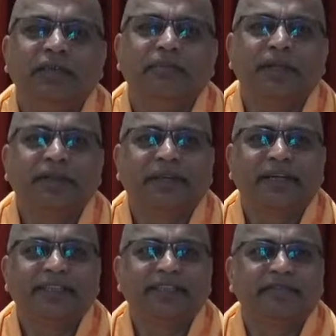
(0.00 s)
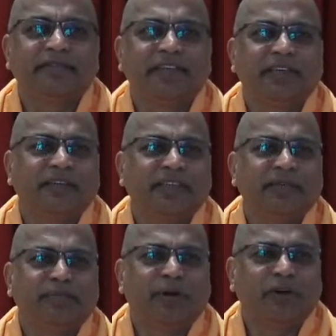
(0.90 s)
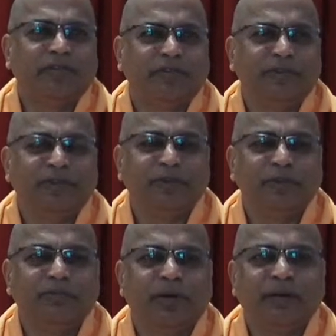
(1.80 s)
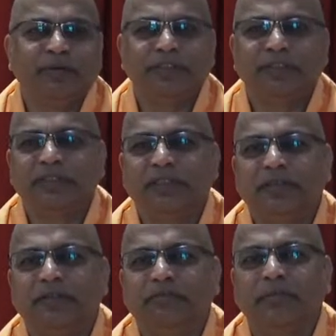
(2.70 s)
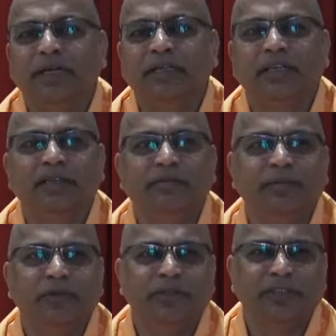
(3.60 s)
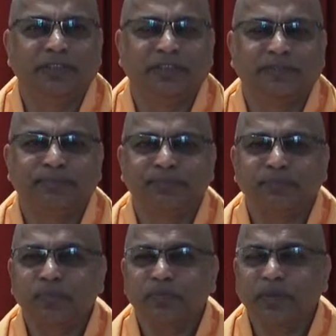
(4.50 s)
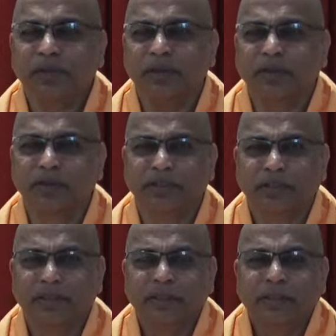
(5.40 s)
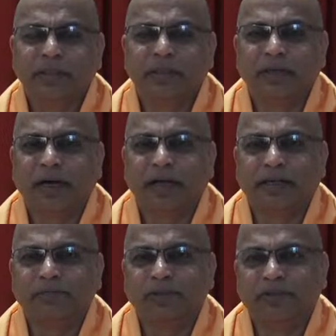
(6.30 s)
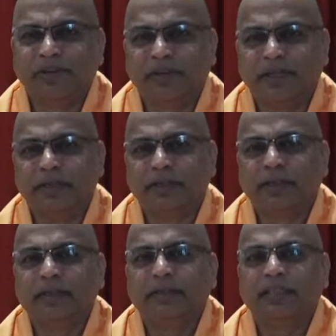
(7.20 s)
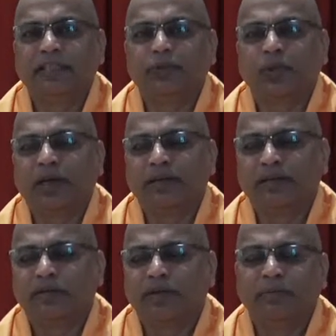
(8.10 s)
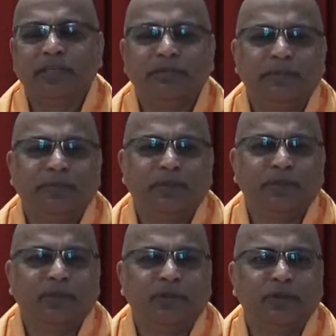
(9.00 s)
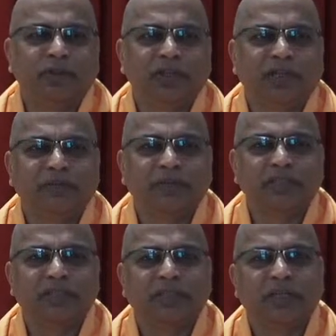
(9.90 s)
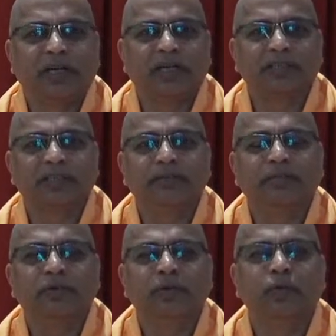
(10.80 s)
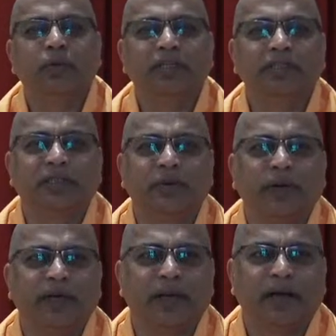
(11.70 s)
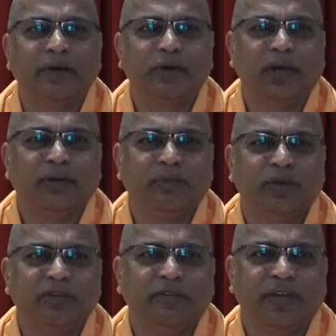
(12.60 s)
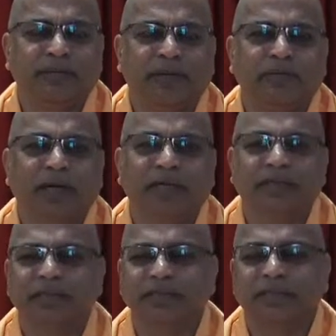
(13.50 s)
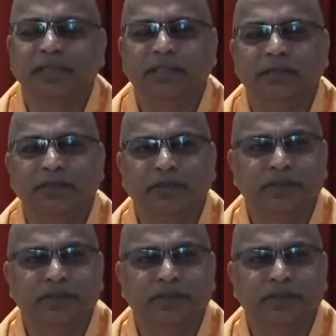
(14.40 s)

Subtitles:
the mantra is a very, very powerful tool by which the mental impurities are removed away. That is why when many people would go to Sri Ramakrishna and ask him, what is the way? How do I purify my mind? He says,